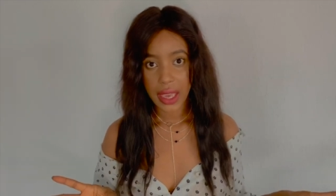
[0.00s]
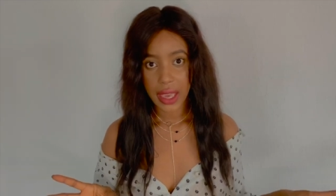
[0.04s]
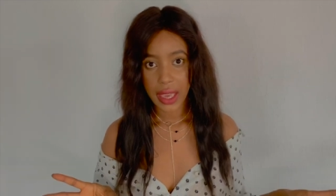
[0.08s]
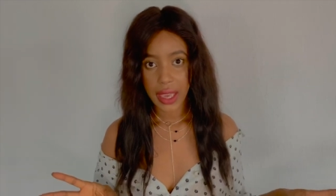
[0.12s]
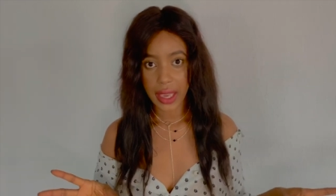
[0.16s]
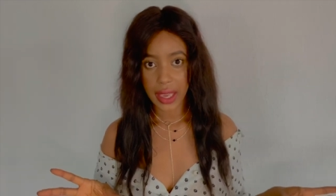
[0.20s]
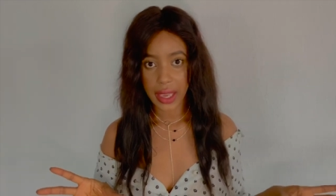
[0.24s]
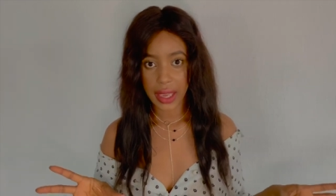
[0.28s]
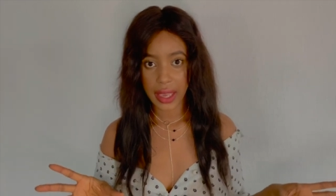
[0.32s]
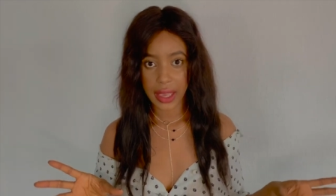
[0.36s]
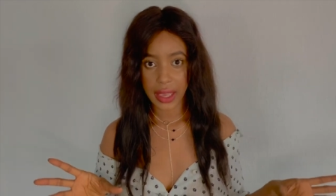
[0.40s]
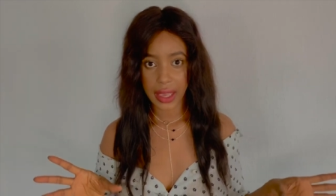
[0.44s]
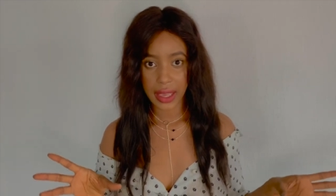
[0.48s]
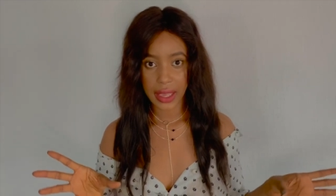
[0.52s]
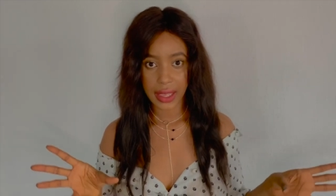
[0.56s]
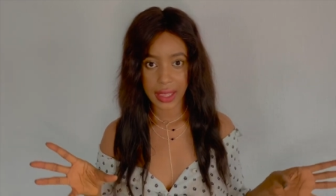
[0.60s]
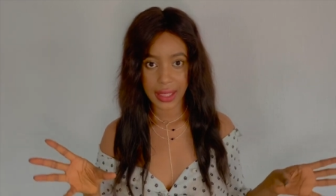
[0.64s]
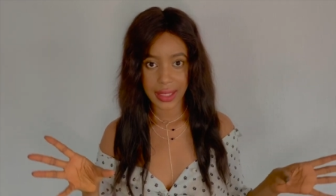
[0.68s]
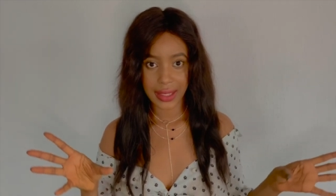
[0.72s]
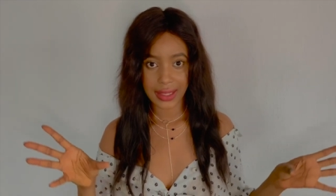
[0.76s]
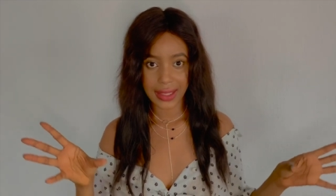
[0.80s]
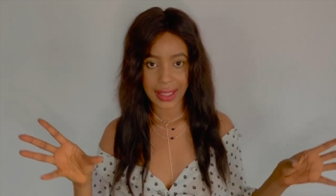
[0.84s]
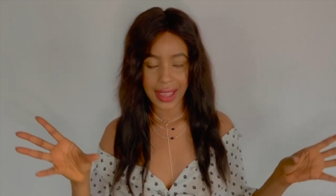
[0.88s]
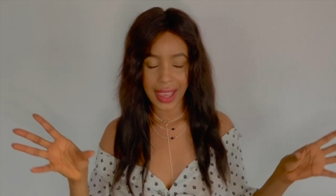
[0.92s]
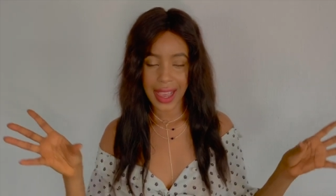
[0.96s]

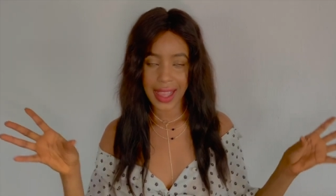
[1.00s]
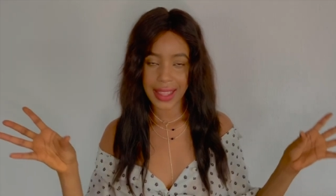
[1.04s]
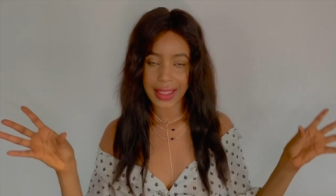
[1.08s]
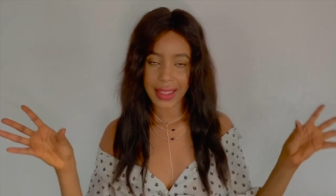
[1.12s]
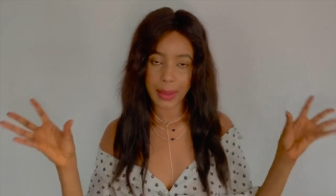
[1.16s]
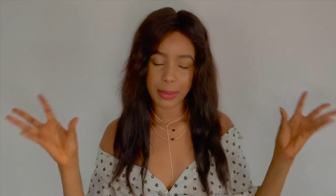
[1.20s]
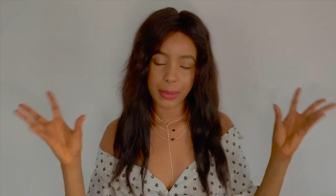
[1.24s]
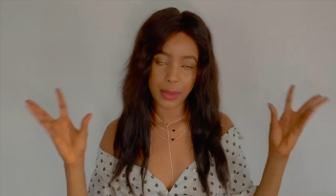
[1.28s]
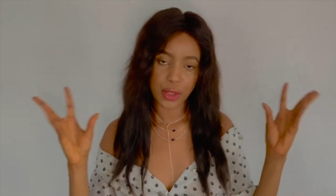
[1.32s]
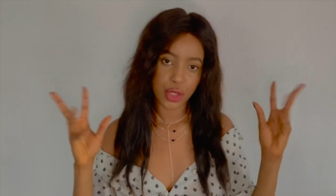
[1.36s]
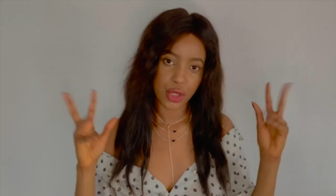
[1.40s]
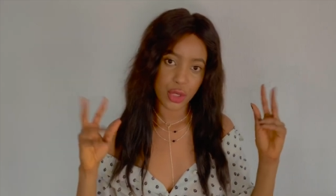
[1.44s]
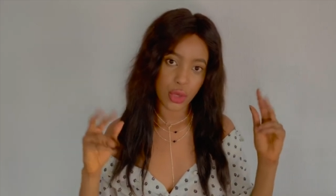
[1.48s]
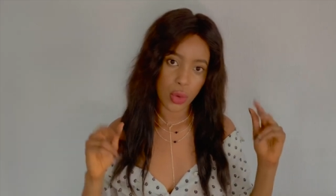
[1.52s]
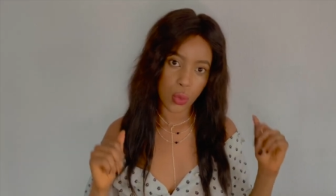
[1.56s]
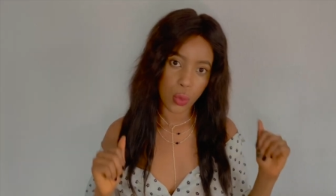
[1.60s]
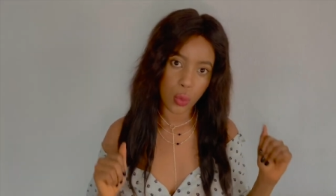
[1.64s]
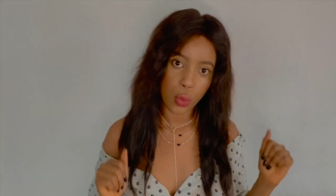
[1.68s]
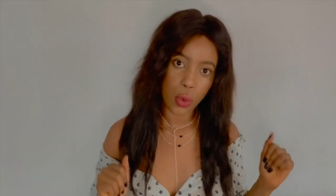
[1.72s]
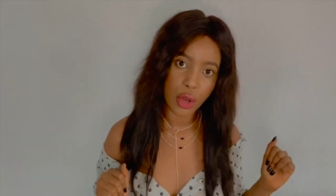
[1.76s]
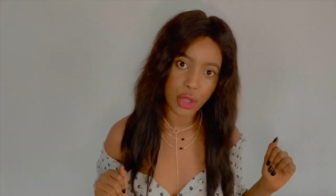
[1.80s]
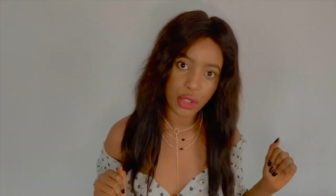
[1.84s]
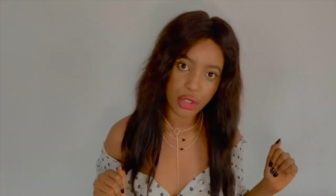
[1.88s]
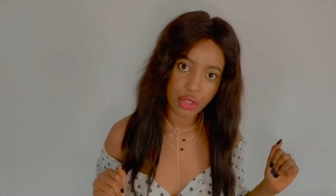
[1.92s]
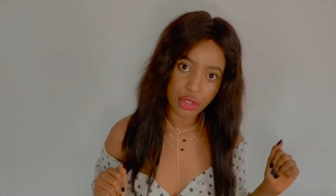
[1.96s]
and add them to your
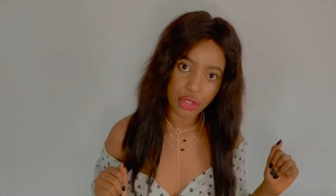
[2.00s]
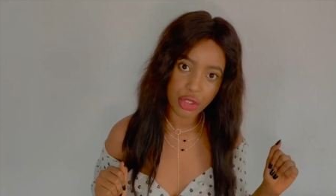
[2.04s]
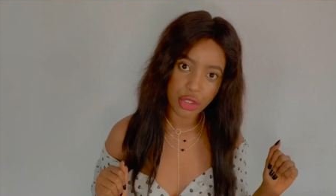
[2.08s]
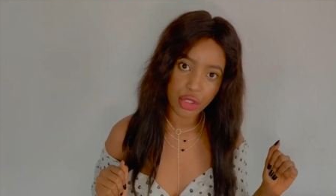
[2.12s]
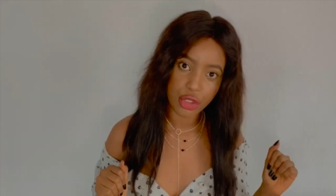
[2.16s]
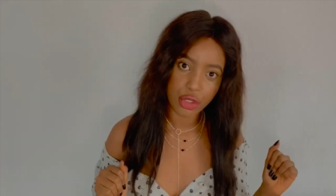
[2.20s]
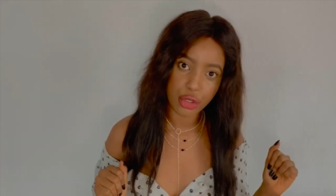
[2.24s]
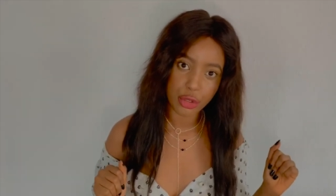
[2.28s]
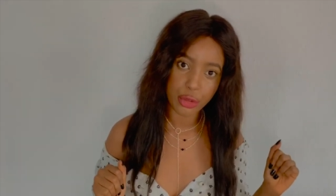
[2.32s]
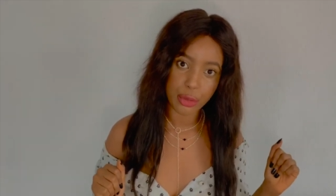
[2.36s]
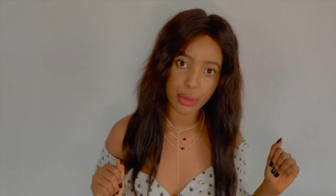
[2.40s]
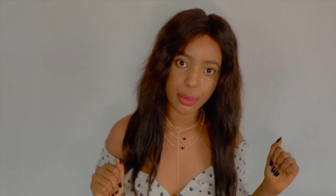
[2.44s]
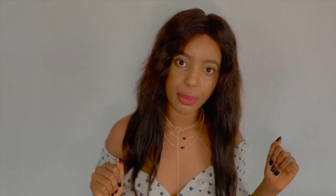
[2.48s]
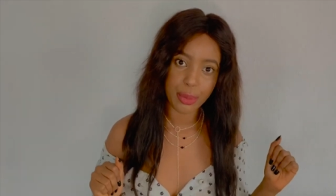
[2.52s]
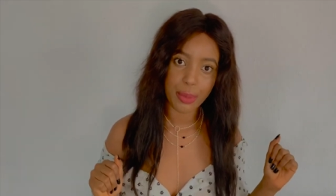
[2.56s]
wardrobe